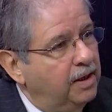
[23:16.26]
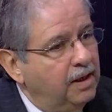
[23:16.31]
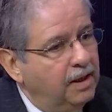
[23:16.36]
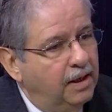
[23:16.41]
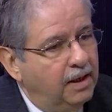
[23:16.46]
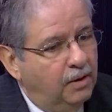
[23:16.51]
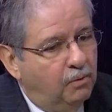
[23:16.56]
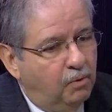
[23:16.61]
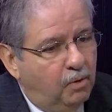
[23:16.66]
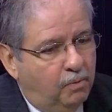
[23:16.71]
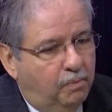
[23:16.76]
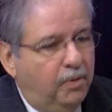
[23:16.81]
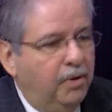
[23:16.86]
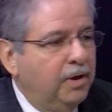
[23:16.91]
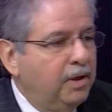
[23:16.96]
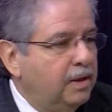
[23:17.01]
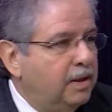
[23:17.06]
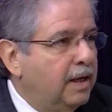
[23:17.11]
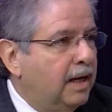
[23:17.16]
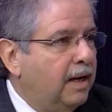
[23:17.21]
We're putting
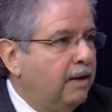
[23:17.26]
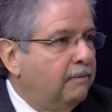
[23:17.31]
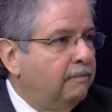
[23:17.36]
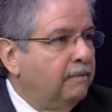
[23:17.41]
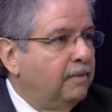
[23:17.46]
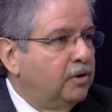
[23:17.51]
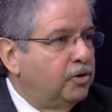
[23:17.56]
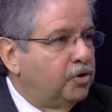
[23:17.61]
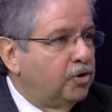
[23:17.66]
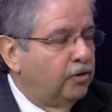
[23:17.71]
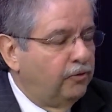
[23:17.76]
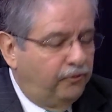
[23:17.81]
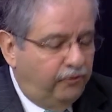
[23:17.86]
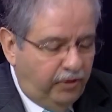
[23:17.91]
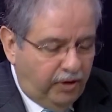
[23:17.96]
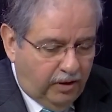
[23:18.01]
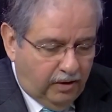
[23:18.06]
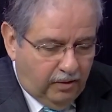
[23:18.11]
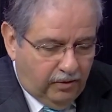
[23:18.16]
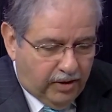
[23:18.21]
down turf
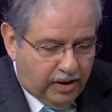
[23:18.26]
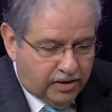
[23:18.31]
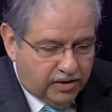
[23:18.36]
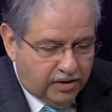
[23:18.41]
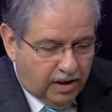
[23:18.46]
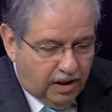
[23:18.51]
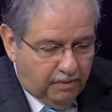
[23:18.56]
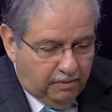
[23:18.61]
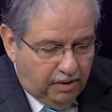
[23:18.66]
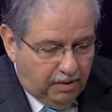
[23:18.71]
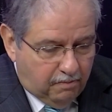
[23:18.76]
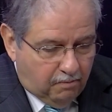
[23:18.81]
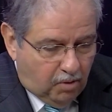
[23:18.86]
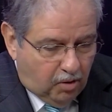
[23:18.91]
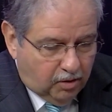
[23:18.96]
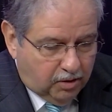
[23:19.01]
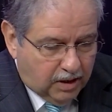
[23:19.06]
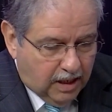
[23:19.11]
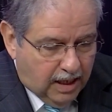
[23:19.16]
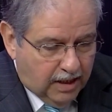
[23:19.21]
field that's going to be
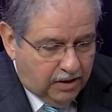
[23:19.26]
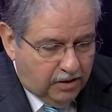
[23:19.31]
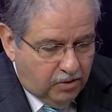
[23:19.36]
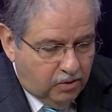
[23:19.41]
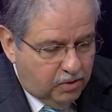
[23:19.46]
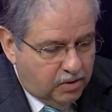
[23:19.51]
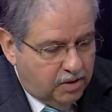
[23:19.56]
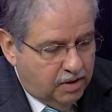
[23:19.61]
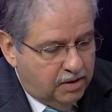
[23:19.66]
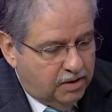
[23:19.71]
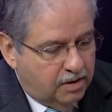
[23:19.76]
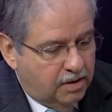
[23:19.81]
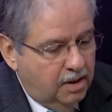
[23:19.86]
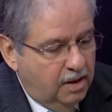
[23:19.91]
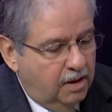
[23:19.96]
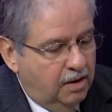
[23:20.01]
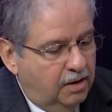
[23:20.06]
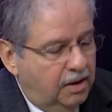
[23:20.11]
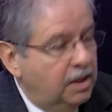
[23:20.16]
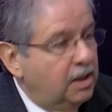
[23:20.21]
multi-use. It's
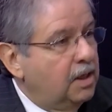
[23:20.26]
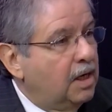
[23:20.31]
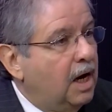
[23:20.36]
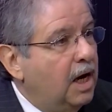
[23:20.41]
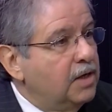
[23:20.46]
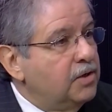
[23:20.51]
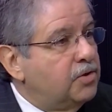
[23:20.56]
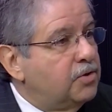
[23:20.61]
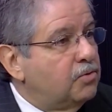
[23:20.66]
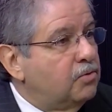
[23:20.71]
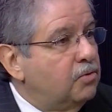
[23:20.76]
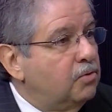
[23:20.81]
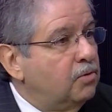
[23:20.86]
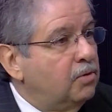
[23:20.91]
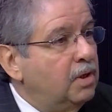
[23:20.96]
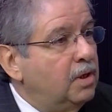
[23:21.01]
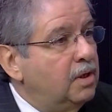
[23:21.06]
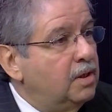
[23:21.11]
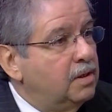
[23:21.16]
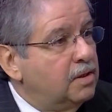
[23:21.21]
the high school
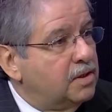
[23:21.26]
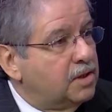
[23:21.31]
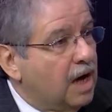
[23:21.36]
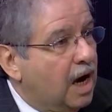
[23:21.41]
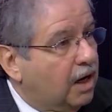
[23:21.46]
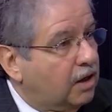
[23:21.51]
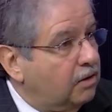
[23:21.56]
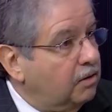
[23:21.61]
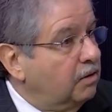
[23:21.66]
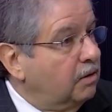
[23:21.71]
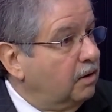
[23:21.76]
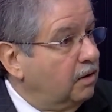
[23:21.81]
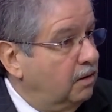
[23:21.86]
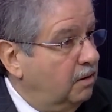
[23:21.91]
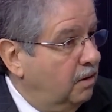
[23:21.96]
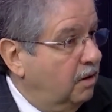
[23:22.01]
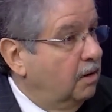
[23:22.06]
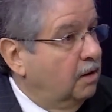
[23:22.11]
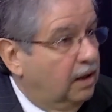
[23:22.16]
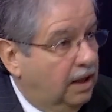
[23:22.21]
soccer
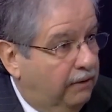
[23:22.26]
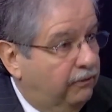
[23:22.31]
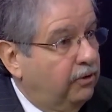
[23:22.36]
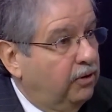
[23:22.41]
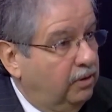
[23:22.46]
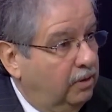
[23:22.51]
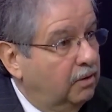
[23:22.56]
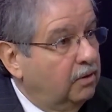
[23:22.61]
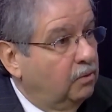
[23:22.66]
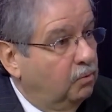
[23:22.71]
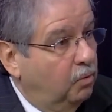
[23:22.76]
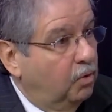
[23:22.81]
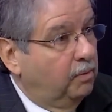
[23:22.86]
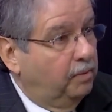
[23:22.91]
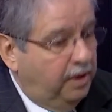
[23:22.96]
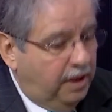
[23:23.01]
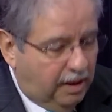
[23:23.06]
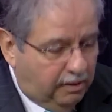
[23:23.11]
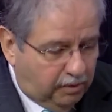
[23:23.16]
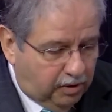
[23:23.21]
level we'll
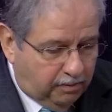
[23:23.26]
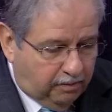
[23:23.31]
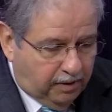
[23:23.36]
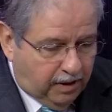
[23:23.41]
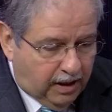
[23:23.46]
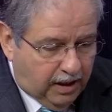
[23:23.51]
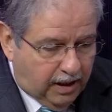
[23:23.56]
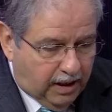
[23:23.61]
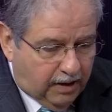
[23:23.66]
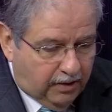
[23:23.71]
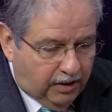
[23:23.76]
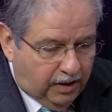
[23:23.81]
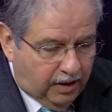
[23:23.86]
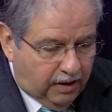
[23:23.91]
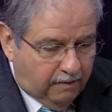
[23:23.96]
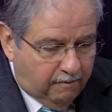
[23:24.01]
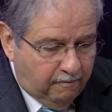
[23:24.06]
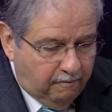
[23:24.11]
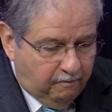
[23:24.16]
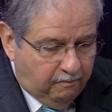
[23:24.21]
be able to play on there.